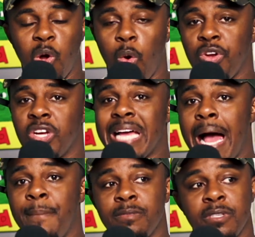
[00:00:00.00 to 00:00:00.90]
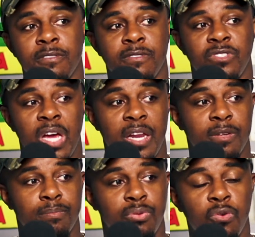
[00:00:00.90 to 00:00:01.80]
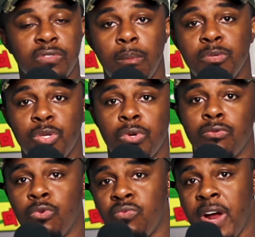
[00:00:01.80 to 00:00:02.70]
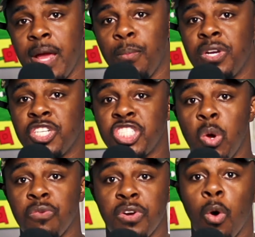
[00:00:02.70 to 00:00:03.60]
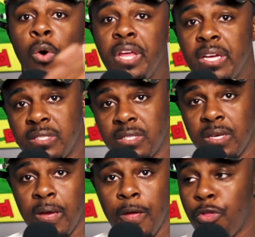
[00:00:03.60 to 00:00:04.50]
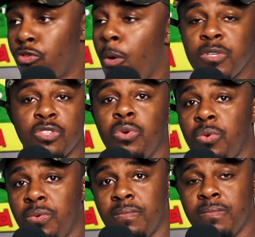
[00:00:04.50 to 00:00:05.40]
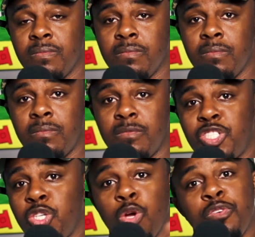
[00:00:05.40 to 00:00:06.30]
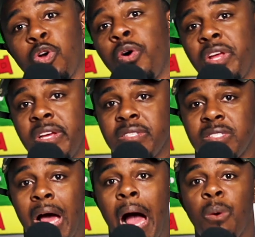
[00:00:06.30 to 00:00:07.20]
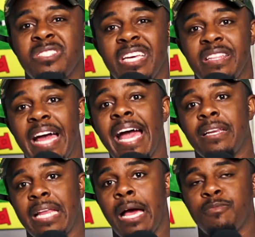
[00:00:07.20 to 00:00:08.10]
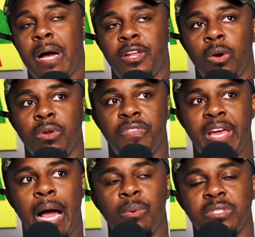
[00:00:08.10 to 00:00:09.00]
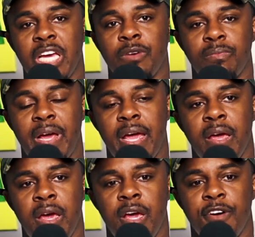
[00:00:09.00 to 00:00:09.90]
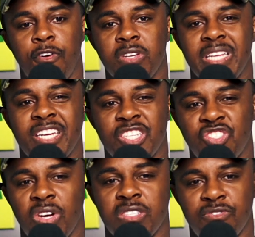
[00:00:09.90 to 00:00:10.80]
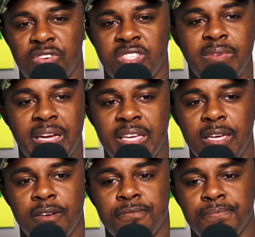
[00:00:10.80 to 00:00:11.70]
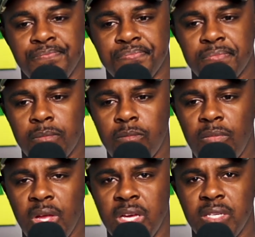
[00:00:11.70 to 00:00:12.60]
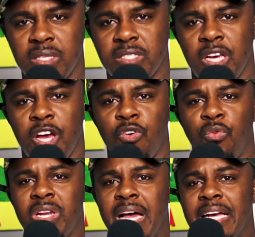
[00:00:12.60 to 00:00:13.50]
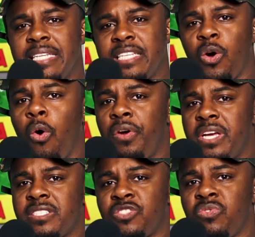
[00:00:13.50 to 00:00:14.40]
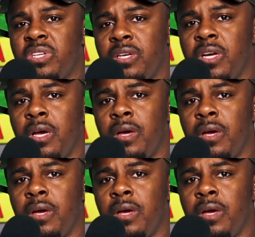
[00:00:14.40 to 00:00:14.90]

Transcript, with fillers: all your time has been trying to prove them two in a room right when the show is for the audience. The room is a room. The show is for the audience. So I would say that that's probably the only thing I would take from that as far as like constructive criticism I can give is realize that the audience is really